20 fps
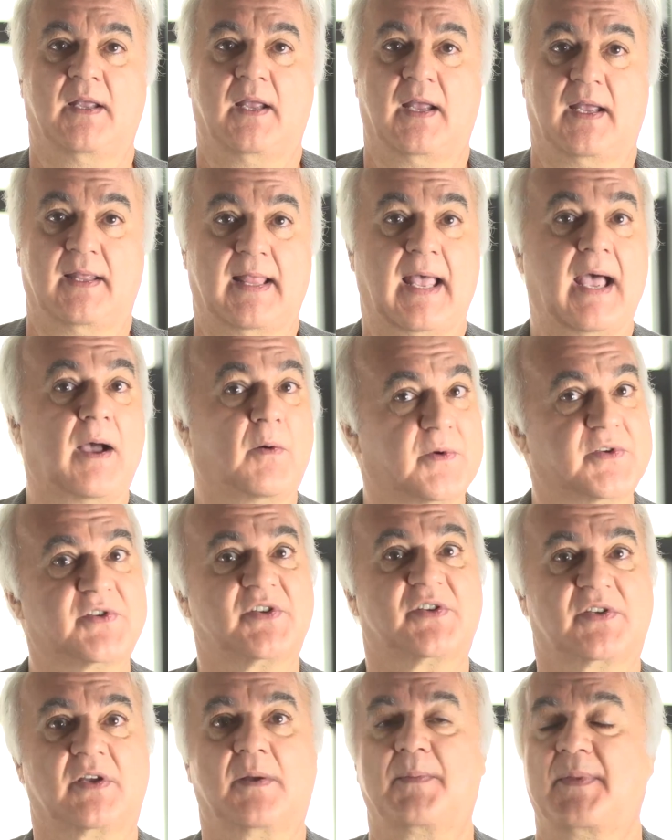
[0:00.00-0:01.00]
And that was
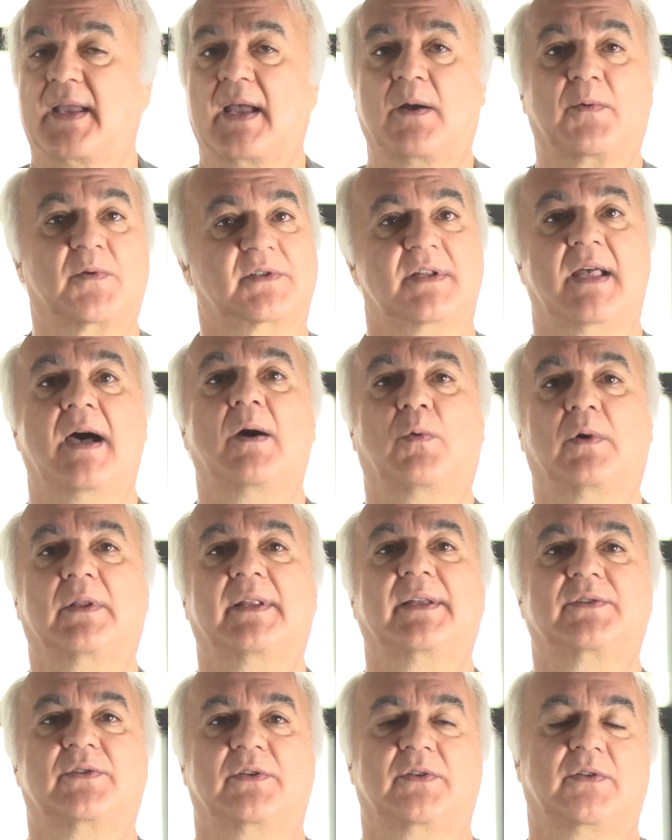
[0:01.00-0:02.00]
just something I was not
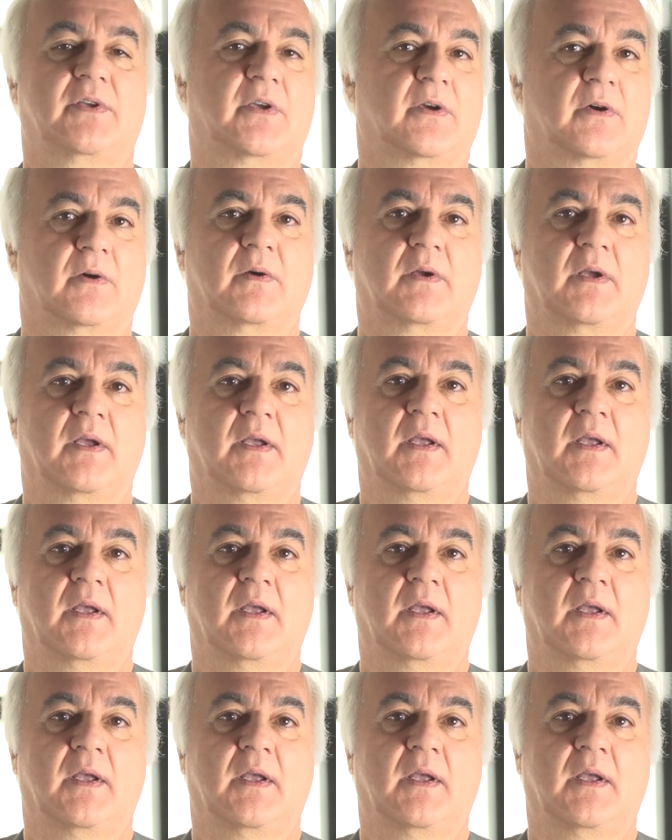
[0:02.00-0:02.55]
willing to do.